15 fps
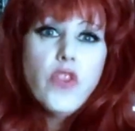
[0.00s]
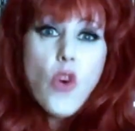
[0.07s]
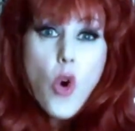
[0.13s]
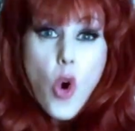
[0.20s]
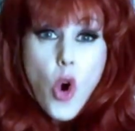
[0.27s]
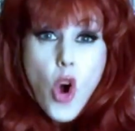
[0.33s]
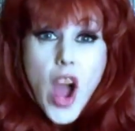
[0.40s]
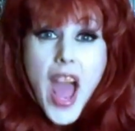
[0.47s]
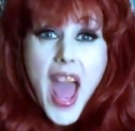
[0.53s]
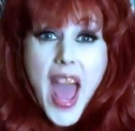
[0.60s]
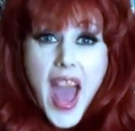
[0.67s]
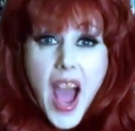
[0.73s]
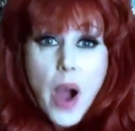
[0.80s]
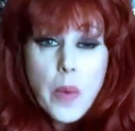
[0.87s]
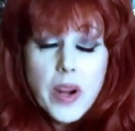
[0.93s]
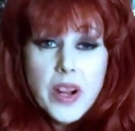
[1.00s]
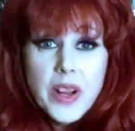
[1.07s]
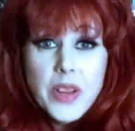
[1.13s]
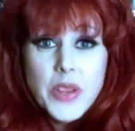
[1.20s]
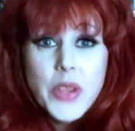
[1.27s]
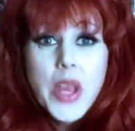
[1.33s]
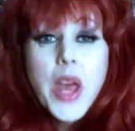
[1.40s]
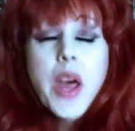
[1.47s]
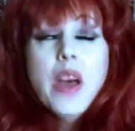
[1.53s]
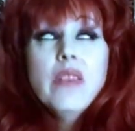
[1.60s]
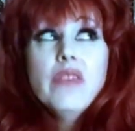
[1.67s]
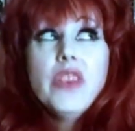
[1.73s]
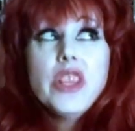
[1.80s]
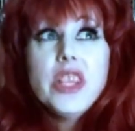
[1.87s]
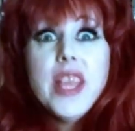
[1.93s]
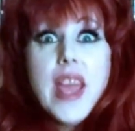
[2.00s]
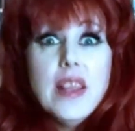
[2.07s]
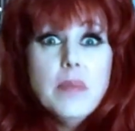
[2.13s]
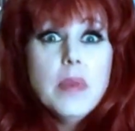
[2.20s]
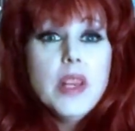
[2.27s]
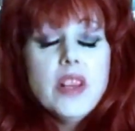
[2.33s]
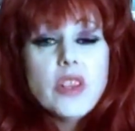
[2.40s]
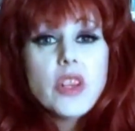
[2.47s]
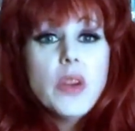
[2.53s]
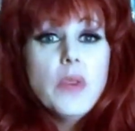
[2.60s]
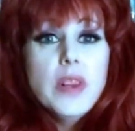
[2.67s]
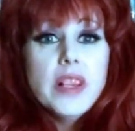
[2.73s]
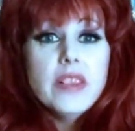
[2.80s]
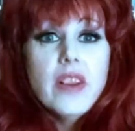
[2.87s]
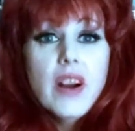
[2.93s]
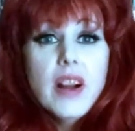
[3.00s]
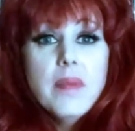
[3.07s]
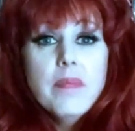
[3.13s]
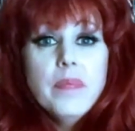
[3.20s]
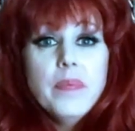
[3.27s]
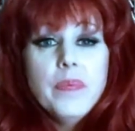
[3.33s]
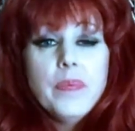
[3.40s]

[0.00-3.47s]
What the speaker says: 4 hours for 10 minutes cooling time.